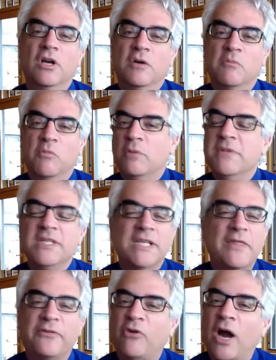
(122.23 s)
more
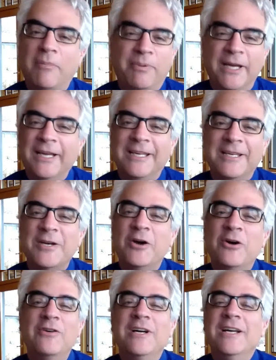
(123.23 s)
misanthropic, you
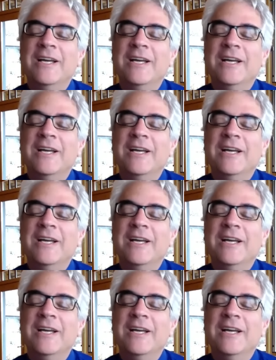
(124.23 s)
know,